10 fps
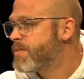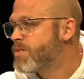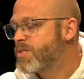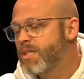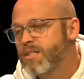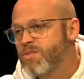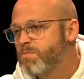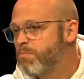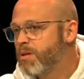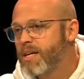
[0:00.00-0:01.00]
He
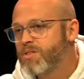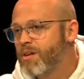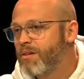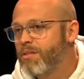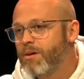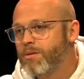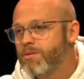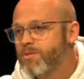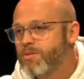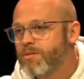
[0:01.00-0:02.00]
says, blessed are
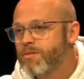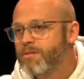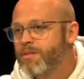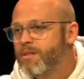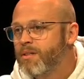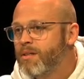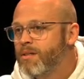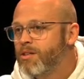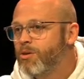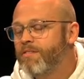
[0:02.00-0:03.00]
those
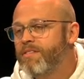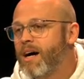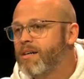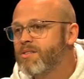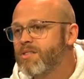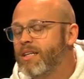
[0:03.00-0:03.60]
who have not